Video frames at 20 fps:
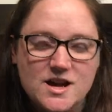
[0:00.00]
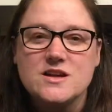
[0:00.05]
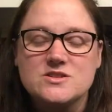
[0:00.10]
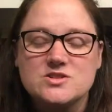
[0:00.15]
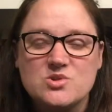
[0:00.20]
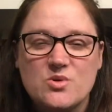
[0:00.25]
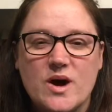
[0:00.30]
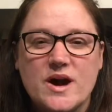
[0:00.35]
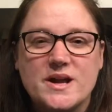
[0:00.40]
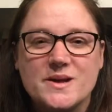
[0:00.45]

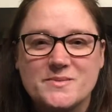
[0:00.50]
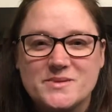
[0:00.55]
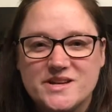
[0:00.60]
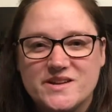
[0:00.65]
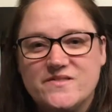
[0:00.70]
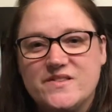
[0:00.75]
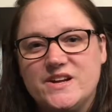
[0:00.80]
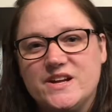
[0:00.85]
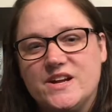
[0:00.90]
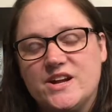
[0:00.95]
So I am
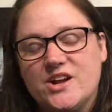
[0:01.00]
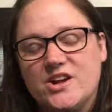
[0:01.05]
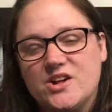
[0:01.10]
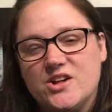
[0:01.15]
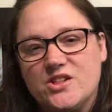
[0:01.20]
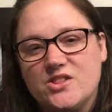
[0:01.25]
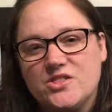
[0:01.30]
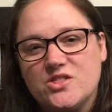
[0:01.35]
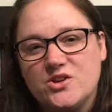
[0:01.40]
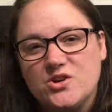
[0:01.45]
giving
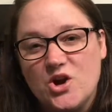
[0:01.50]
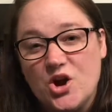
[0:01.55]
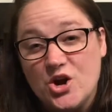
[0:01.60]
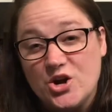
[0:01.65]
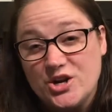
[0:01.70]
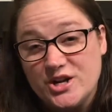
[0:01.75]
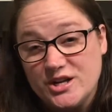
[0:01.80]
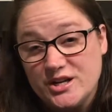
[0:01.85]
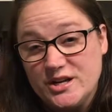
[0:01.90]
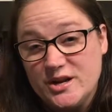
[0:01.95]
The
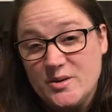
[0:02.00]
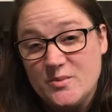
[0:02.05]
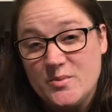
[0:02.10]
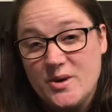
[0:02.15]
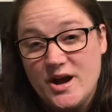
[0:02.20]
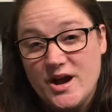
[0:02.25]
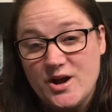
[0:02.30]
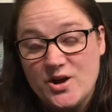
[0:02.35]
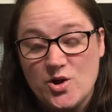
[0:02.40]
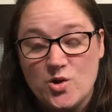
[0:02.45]
Garden
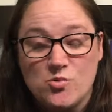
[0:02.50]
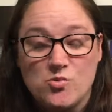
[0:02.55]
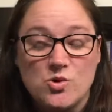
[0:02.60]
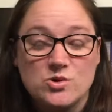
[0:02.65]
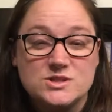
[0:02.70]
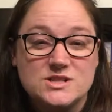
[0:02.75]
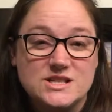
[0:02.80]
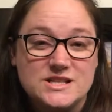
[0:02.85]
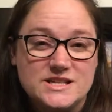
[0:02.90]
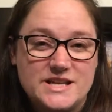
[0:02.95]
by
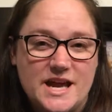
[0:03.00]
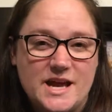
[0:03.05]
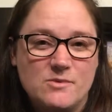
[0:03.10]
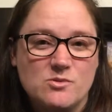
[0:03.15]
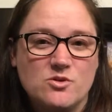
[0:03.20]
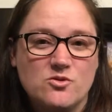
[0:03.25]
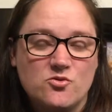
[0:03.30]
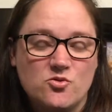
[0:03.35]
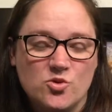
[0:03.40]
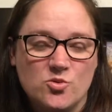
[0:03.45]
Rosalind
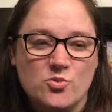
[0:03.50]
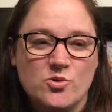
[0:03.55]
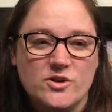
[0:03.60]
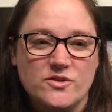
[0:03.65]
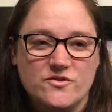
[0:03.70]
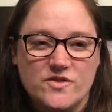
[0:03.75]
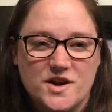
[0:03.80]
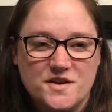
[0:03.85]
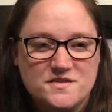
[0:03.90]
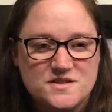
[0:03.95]
Abel
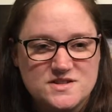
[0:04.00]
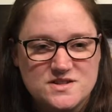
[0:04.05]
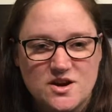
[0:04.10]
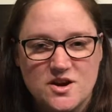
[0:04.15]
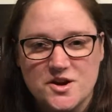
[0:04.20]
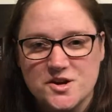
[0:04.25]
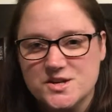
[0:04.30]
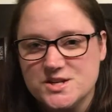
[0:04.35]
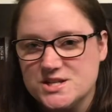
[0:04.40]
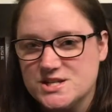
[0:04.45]
4.5
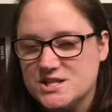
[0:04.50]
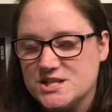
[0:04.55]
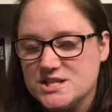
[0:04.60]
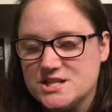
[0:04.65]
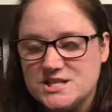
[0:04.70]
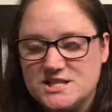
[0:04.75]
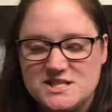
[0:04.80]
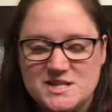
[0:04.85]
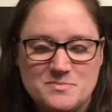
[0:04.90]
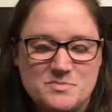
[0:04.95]
stars
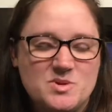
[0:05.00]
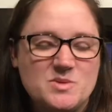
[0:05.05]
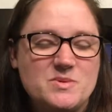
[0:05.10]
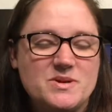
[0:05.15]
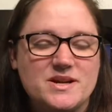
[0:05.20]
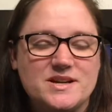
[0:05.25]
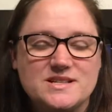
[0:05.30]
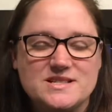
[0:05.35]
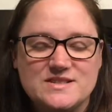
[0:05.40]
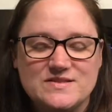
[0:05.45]
simply
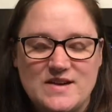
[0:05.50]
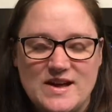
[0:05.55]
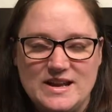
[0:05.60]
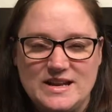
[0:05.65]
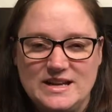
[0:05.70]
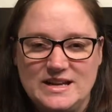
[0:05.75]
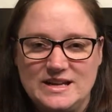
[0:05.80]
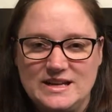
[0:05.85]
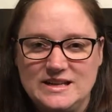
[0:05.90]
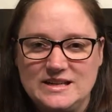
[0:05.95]
because of
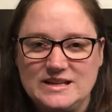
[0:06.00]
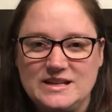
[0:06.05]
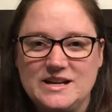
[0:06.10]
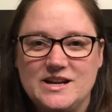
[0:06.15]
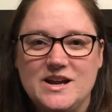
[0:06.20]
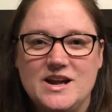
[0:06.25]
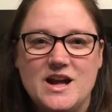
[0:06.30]
editing.